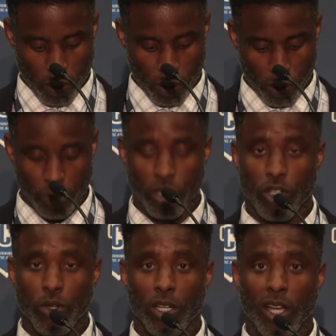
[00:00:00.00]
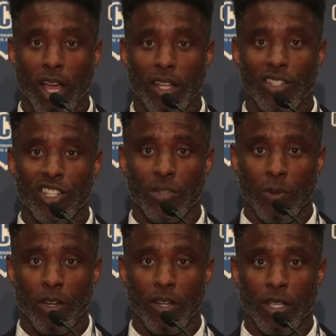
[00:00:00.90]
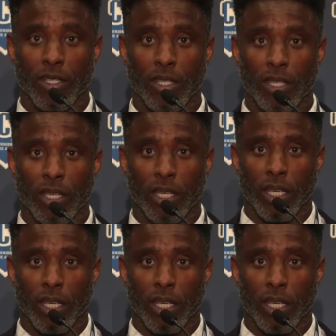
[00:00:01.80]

to the junior college experience.